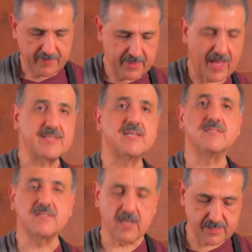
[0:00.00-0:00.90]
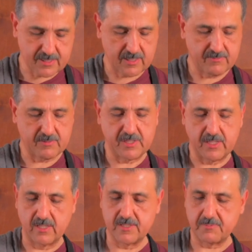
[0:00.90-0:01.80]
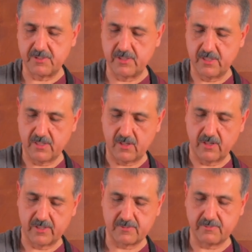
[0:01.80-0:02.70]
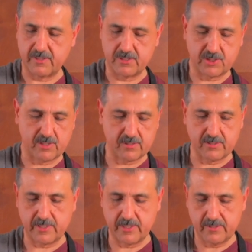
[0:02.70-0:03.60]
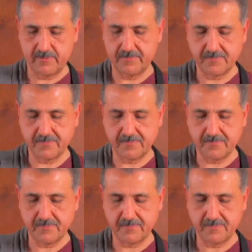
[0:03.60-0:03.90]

that enticing of a meal. Let's be honest with each other, right?